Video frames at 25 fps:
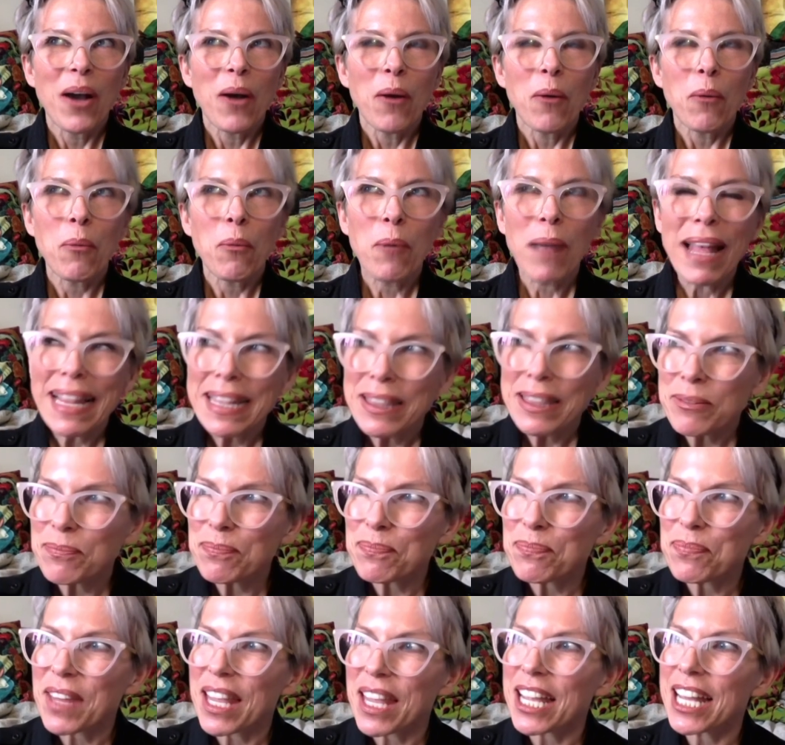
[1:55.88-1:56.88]
Well,
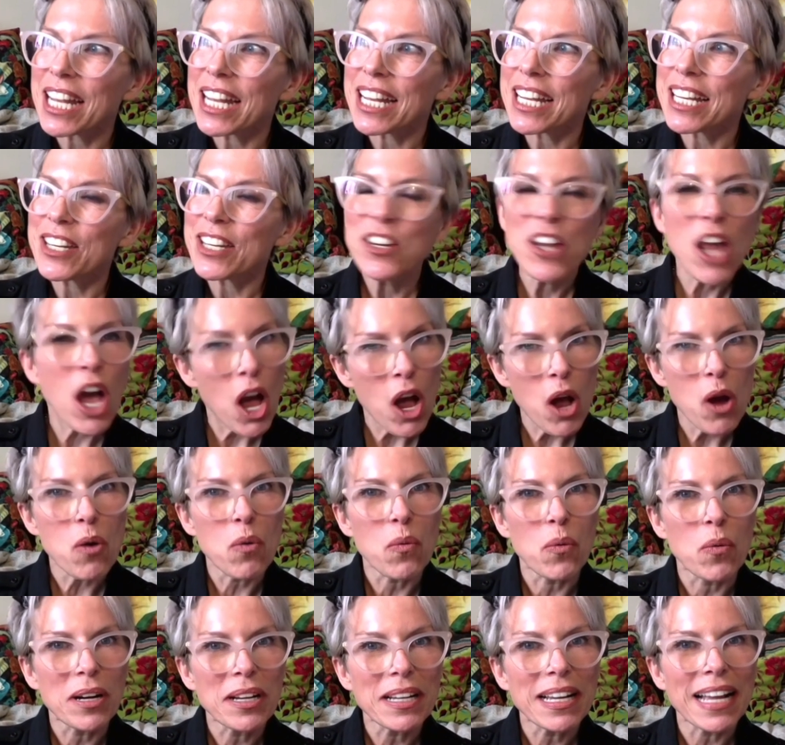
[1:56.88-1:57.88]

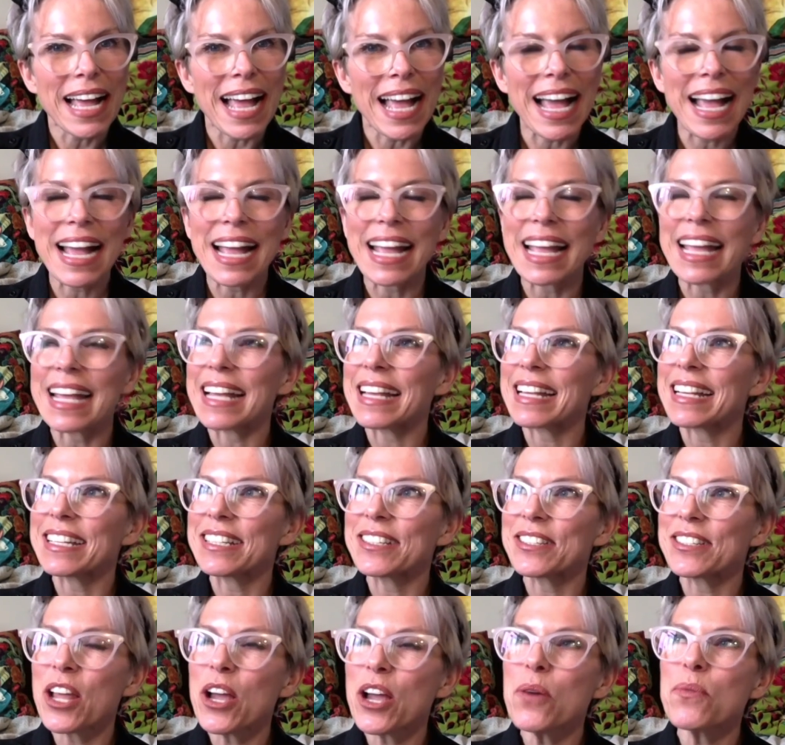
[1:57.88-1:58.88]
no. Uh,
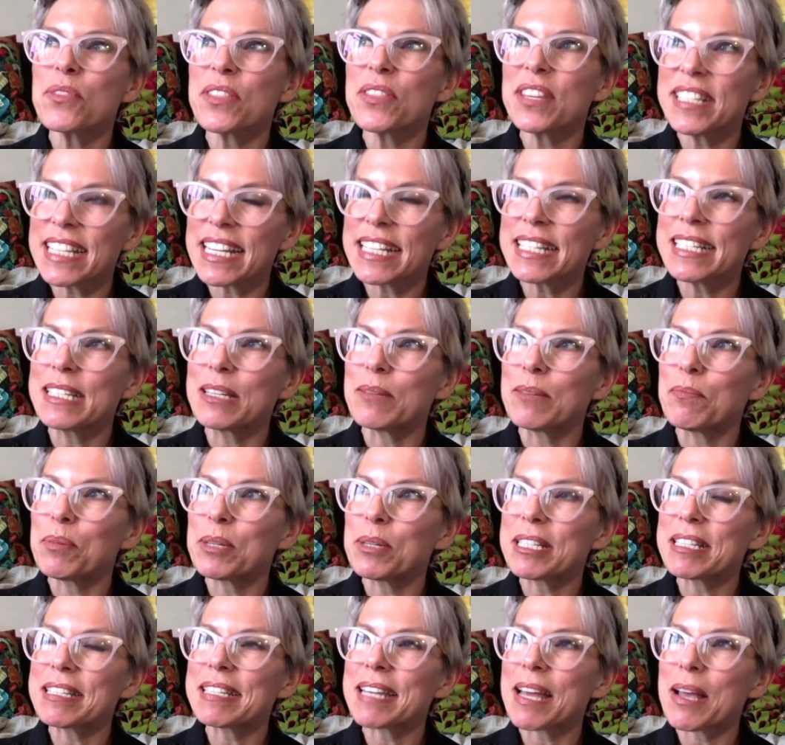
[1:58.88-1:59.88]
no, they didn't.
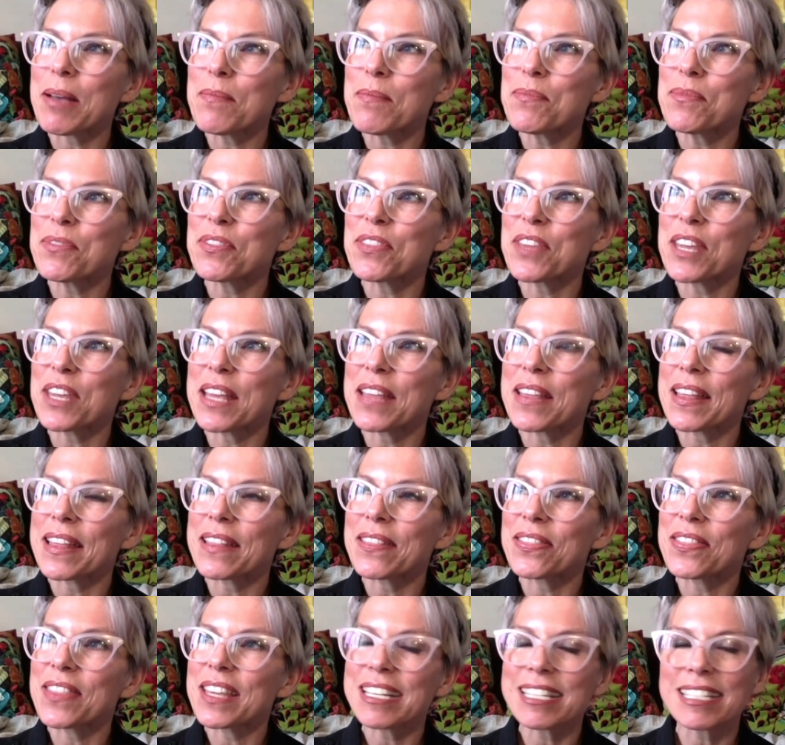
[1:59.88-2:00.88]
But um, they,
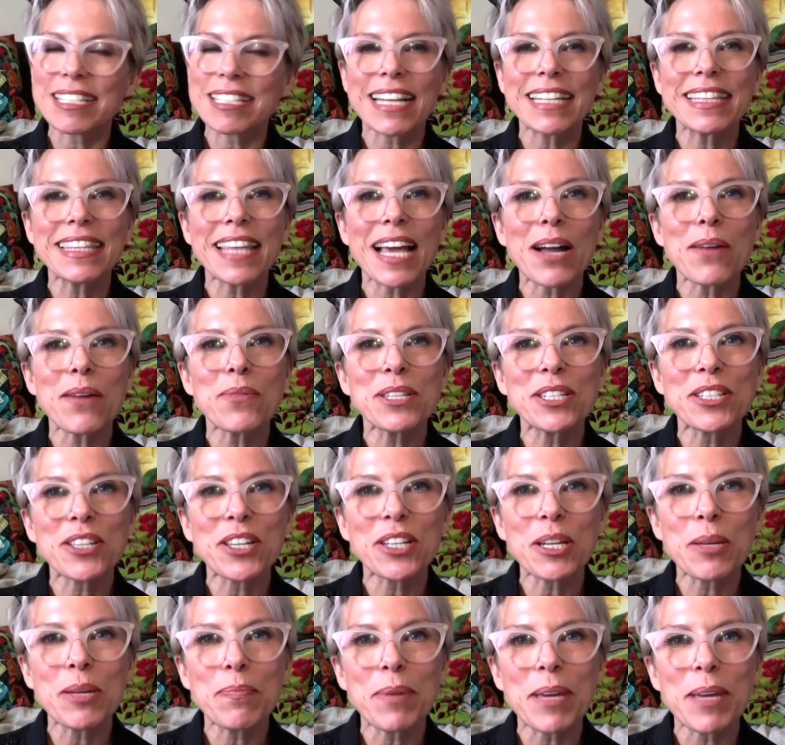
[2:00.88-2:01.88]
they said that I was
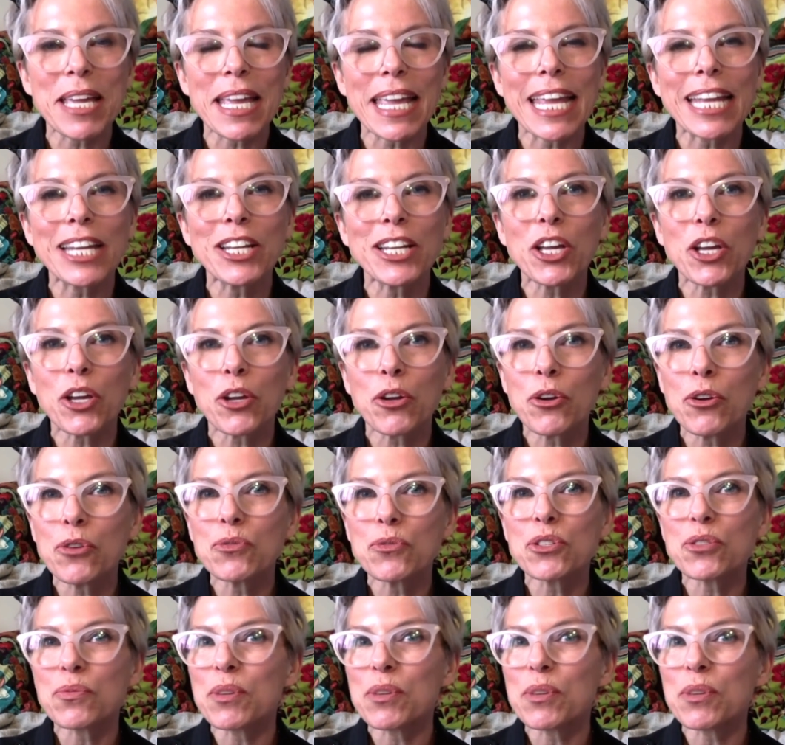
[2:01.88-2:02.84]
going to be in cahoots